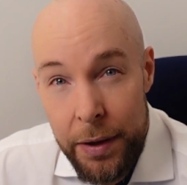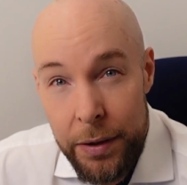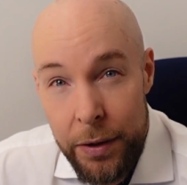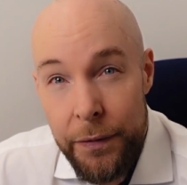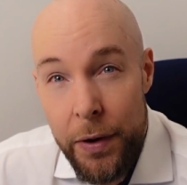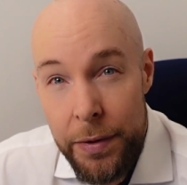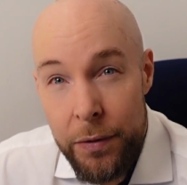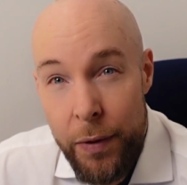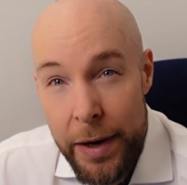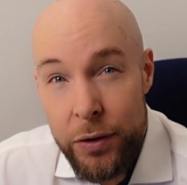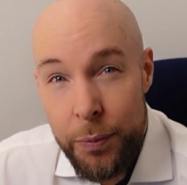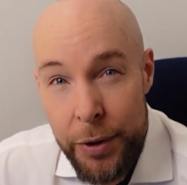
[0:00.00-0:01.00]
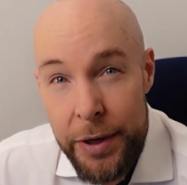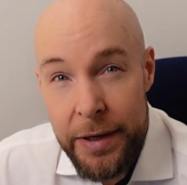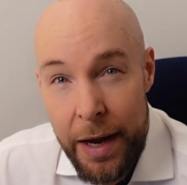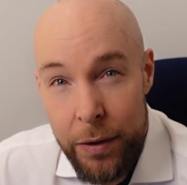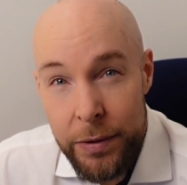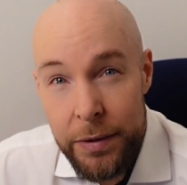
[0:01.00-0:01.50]
you've earned the right to print
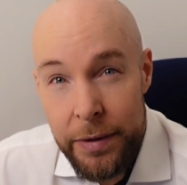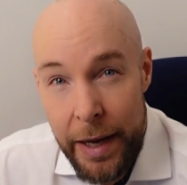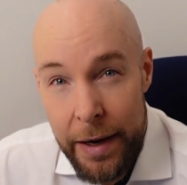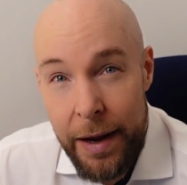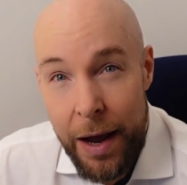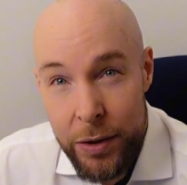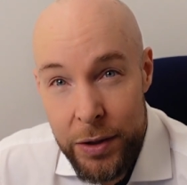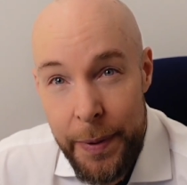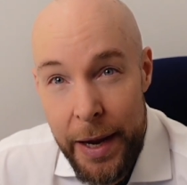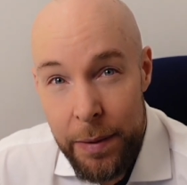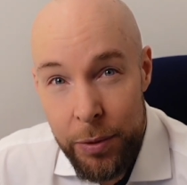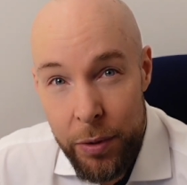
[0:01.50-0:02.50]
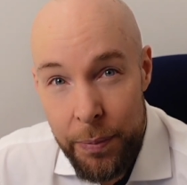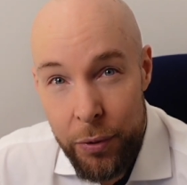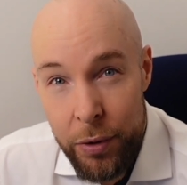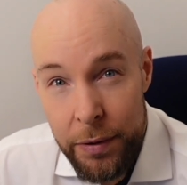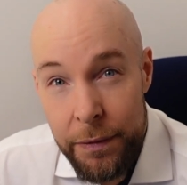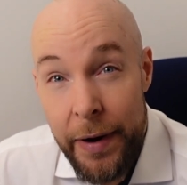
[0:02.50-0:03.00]
out that accounts payable
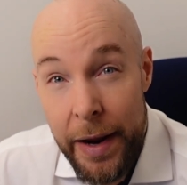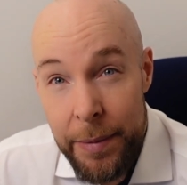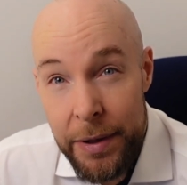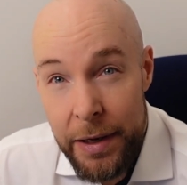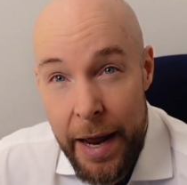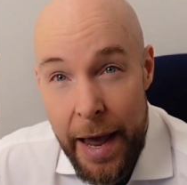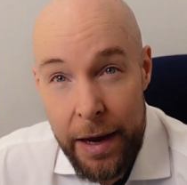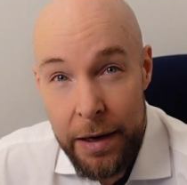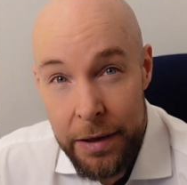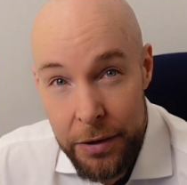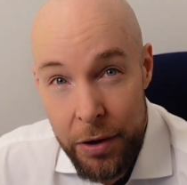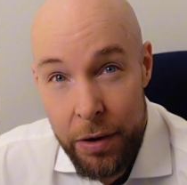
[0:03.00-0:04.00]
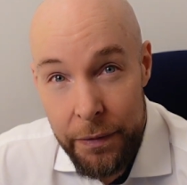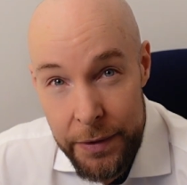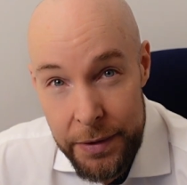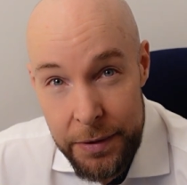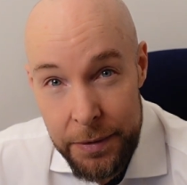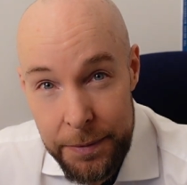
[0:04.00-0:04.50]
report, frame it and it in your
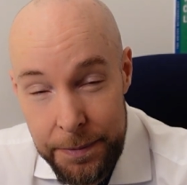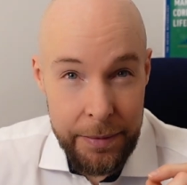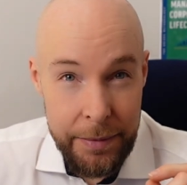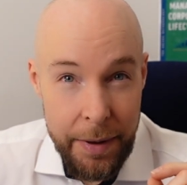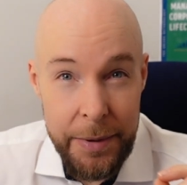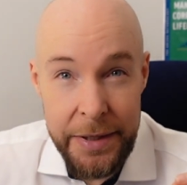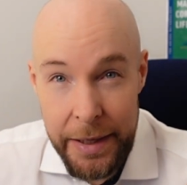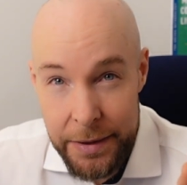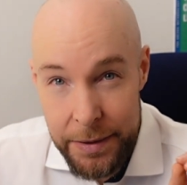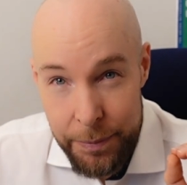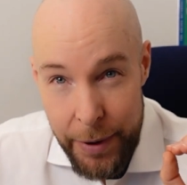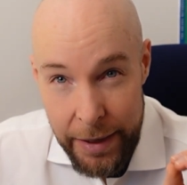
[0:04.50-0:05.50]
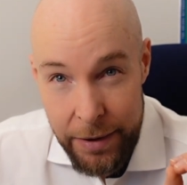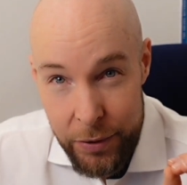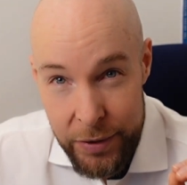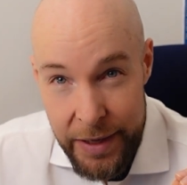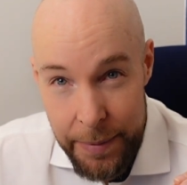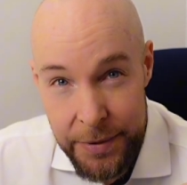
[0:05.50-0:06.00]
office. Number 6, practical
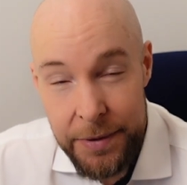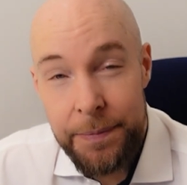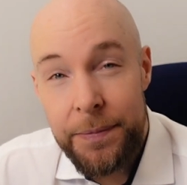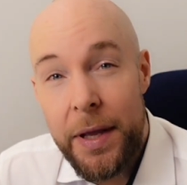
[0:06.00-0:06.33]
steps.